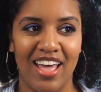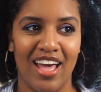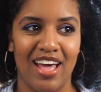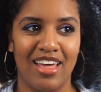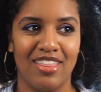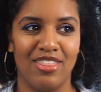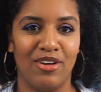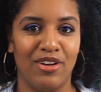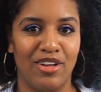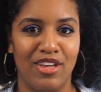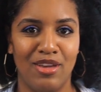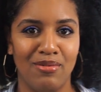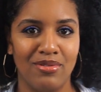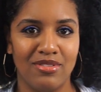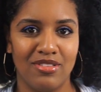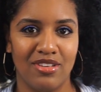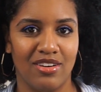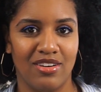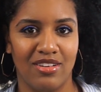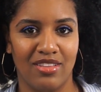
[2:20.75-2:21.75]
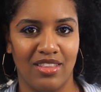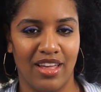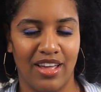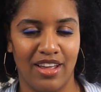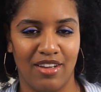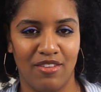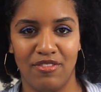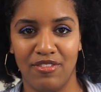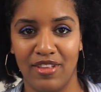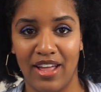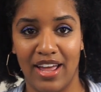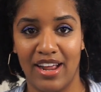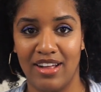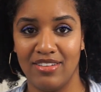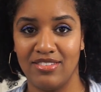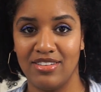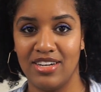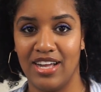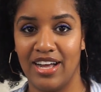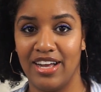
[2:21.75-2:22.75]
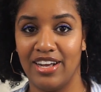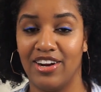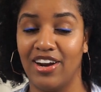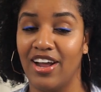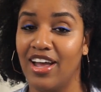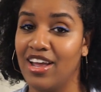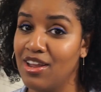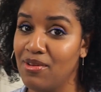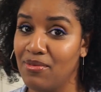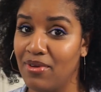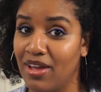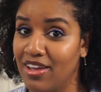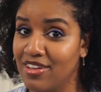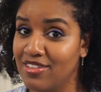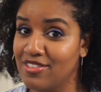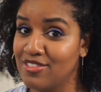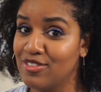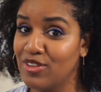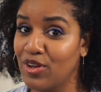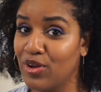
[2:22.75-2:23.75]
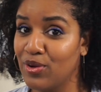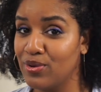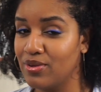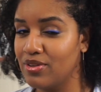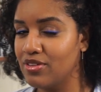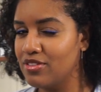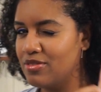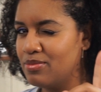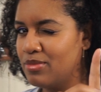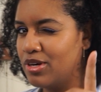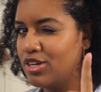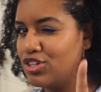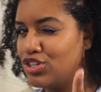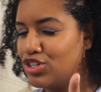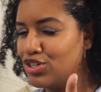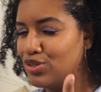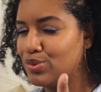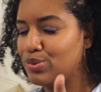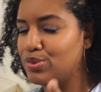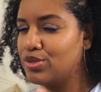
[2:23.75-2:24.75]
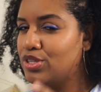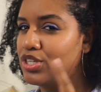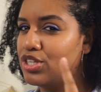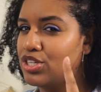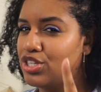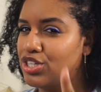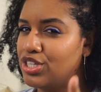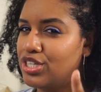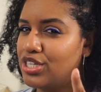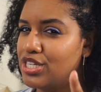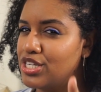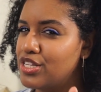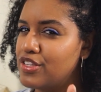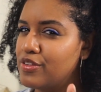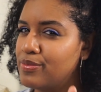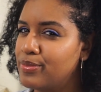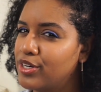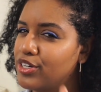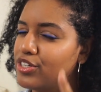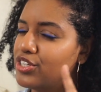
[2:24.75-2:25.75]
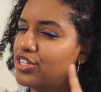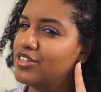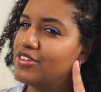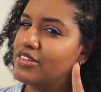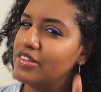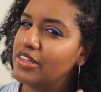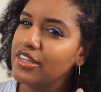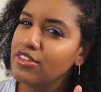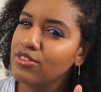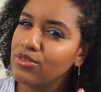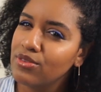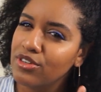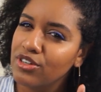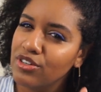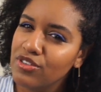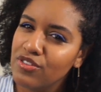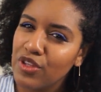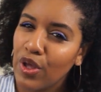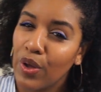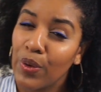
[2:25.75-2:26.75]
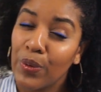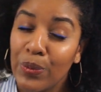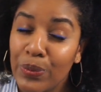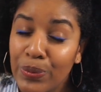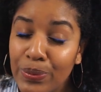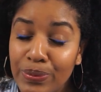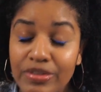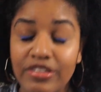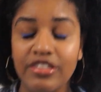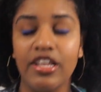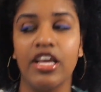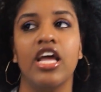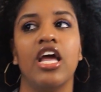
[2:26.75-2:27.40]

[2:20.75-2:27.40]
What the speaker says: I thought he was gonna like flat out deny her. Anyway, so smart June, because she is smart, she stays on her toes.